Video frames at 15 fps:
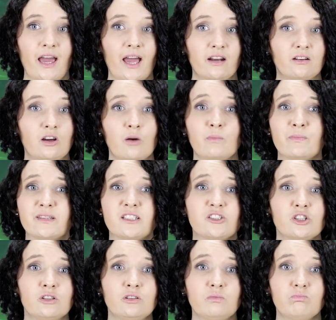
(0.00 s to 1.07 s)
and
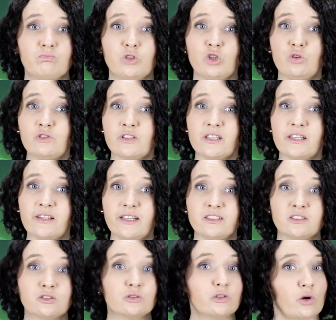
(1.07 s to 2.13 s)
competition usually
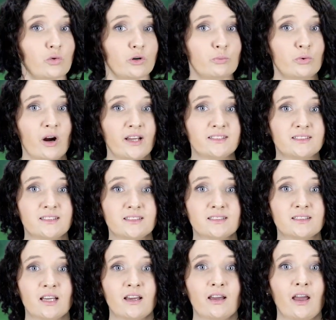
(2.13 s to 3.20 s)
leads to lower
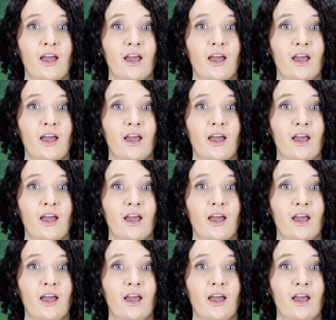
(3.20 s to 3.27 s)
prices